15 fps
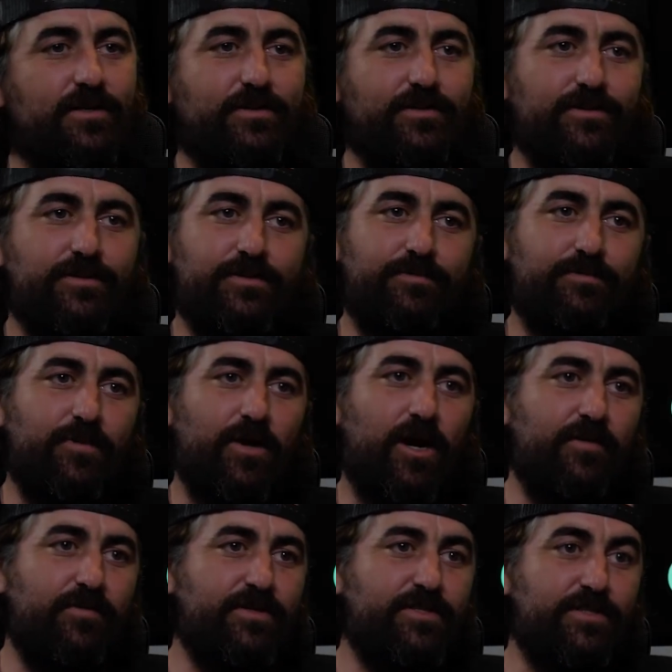is
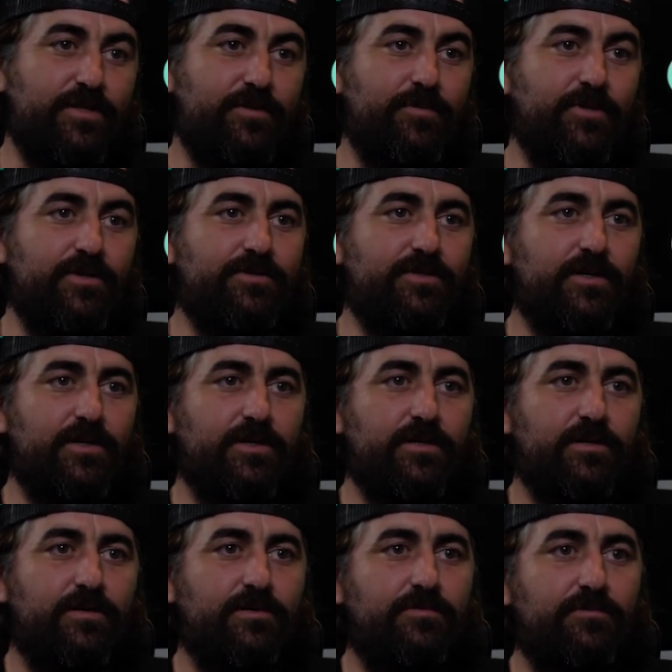obviously music,
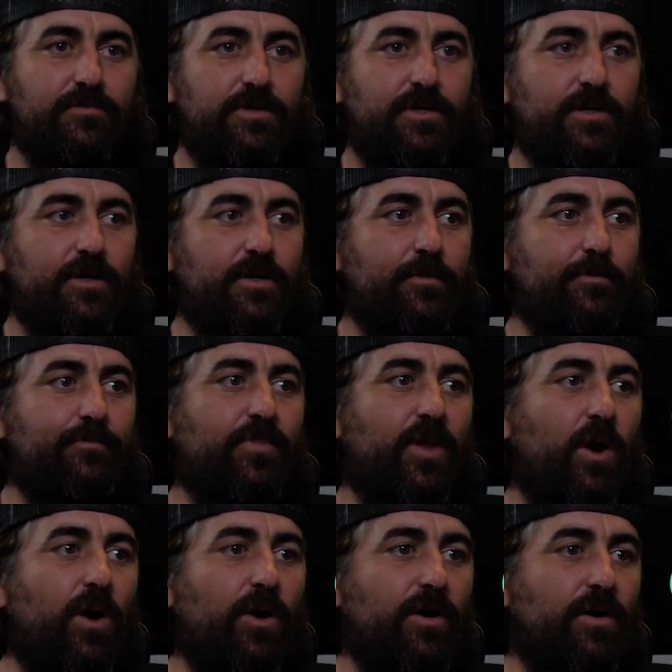
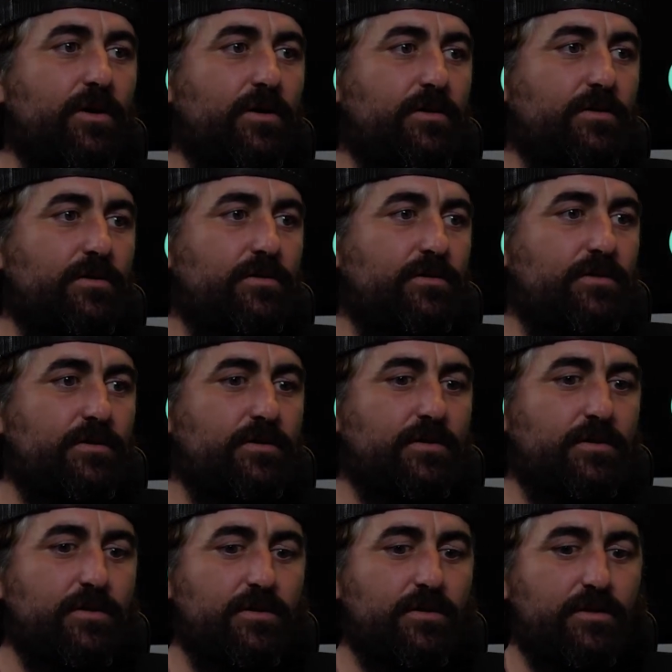um, art,
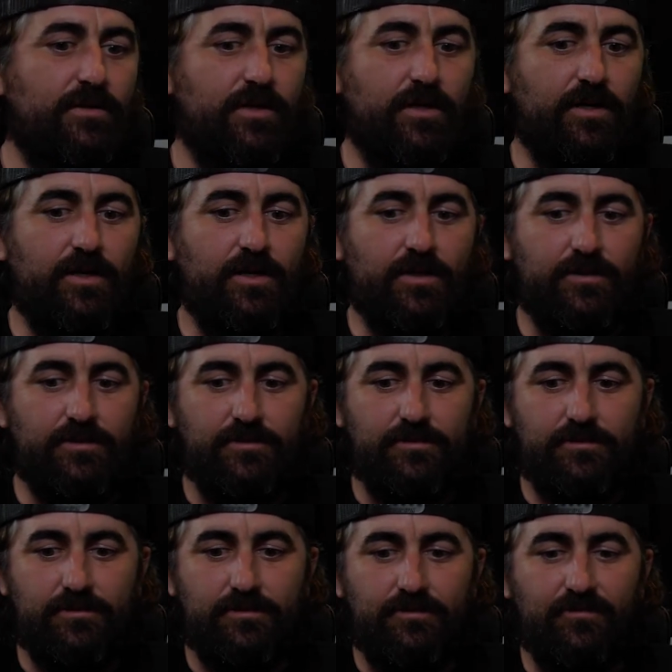and
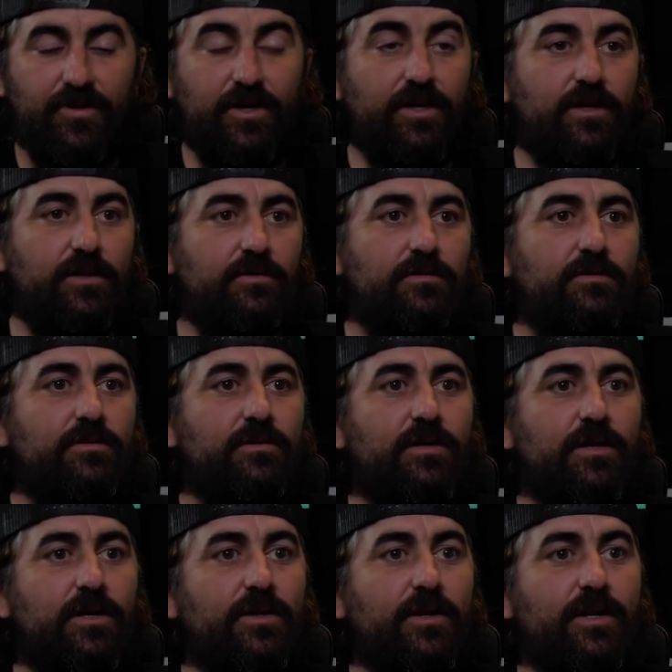video.
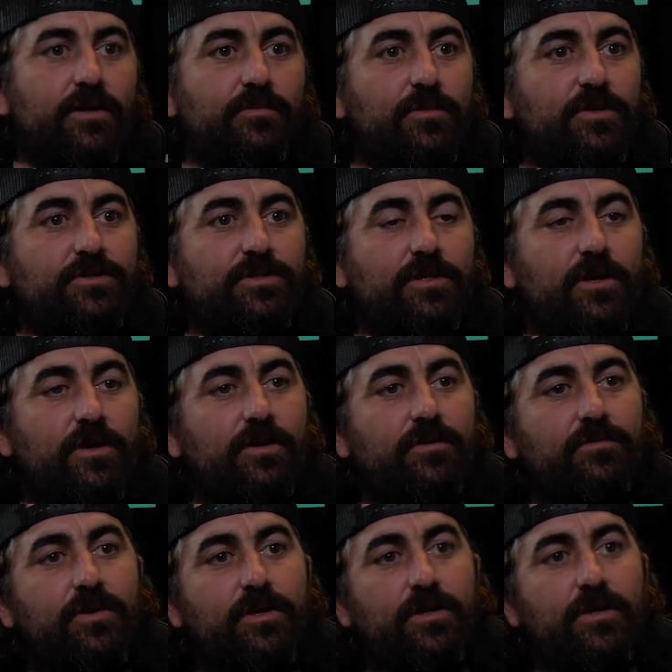I like music, art,
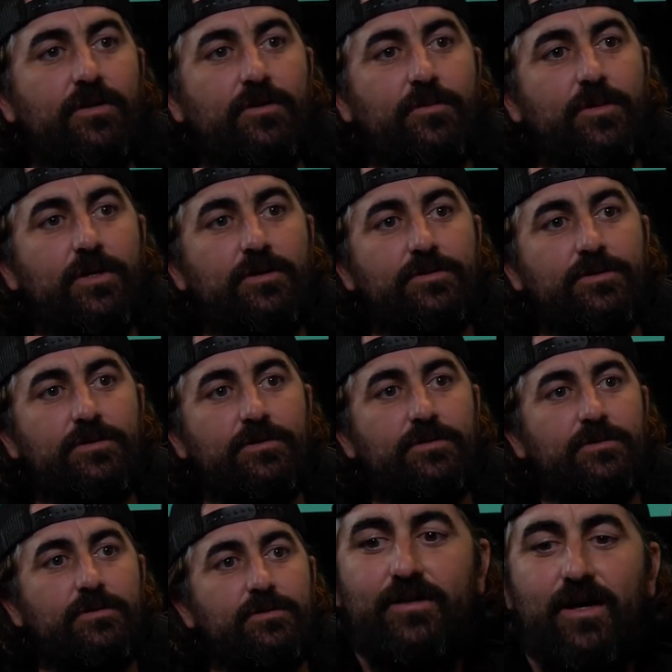and video the most.
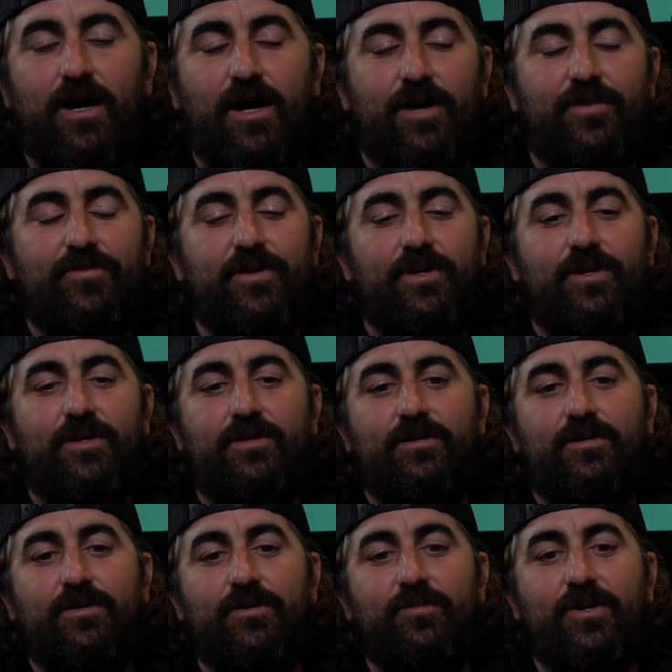I think
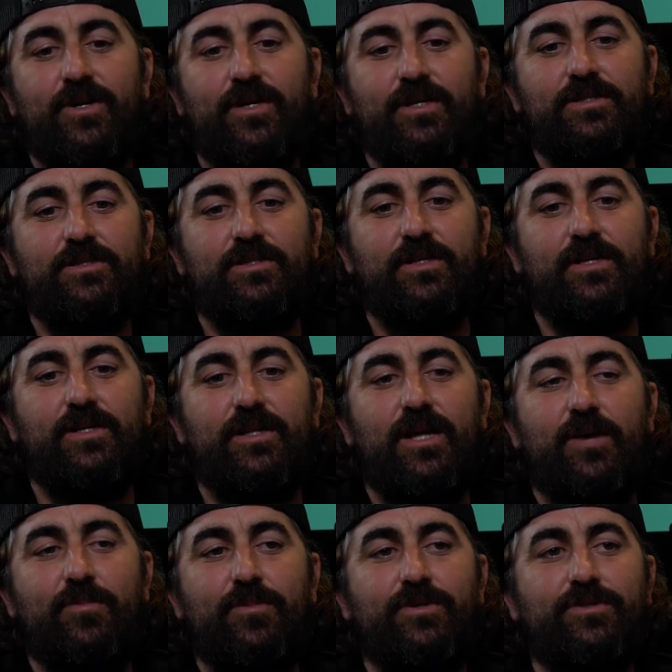the biggest thing
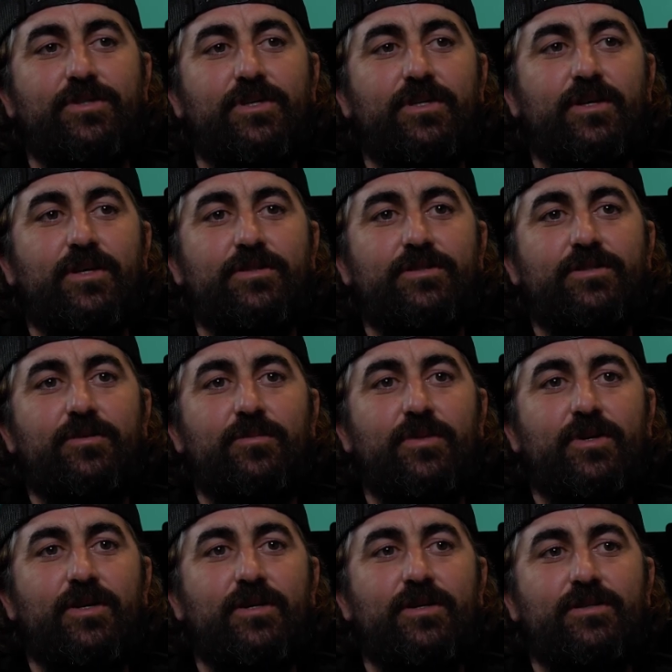that music does to
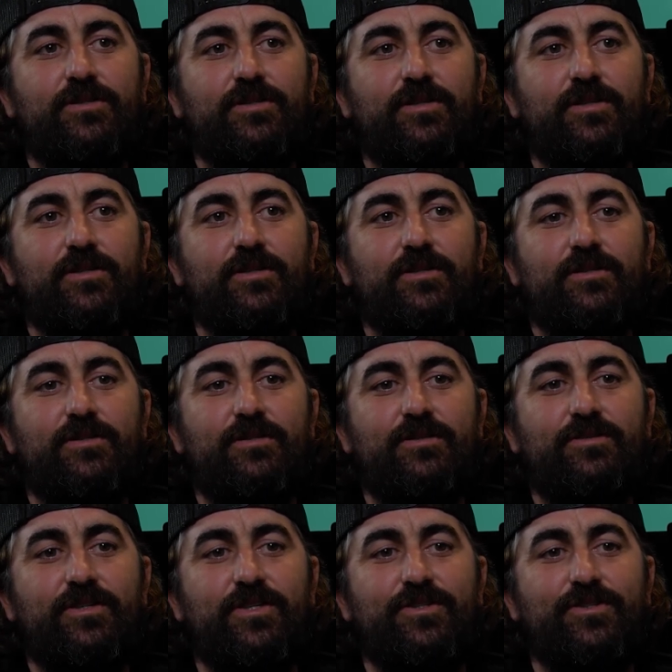me is it
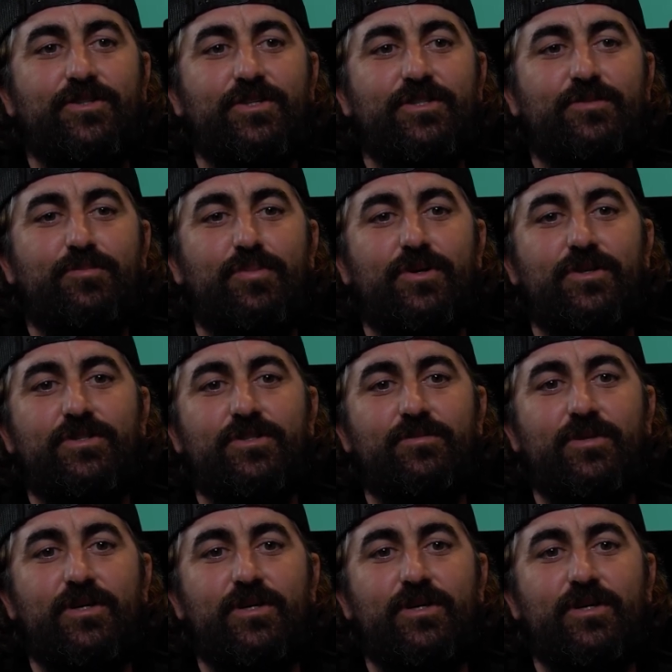it just puts